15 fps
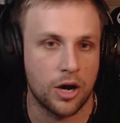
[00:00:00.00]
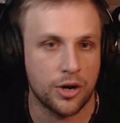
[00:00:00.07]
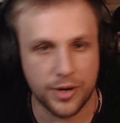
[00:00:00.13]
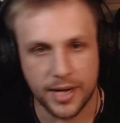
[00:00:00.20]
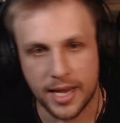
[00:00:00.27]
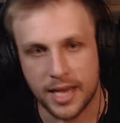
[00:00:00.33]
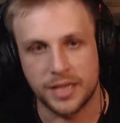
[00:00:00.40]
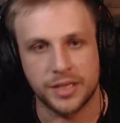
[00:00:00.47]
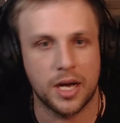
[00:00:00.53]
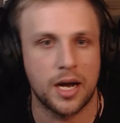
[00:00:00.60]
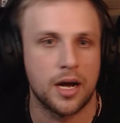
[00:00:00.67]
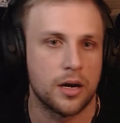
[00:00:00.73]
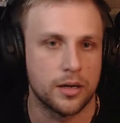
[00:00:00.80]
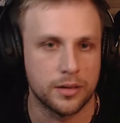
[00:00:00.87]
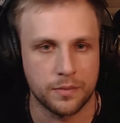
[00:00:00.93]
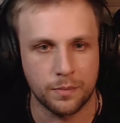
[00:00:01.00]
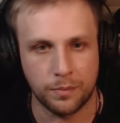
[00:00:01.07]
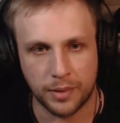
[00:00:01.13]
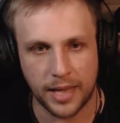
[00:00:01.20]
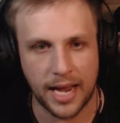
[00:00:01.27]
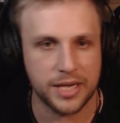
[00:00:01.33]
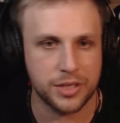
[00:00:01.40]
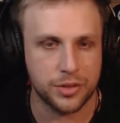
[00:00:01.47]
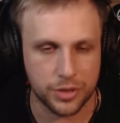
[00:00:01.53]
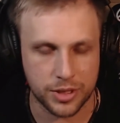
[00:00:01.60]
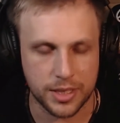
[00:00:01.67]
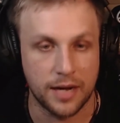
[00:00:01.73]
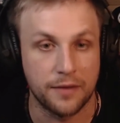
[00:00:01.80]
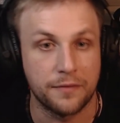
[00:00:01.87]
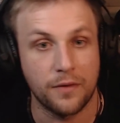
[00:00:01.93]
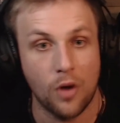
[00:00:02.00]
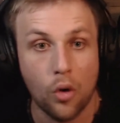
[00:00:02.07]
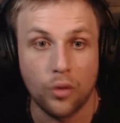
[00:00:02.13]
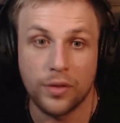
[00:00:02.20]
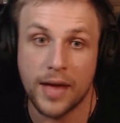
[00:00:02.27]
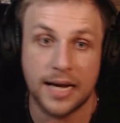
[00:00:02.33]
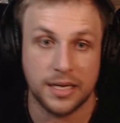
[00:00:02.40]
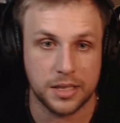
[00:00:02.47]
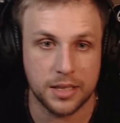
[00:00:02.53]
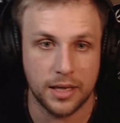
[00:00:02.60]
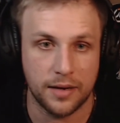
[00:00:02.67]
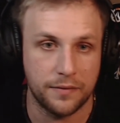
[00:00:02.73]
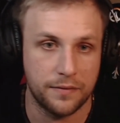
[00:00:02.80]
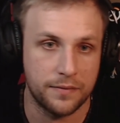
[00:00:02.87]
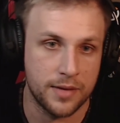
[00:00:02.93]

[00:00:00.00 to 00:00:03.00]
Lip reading: grenades, ion blaster stuff, all that stuff,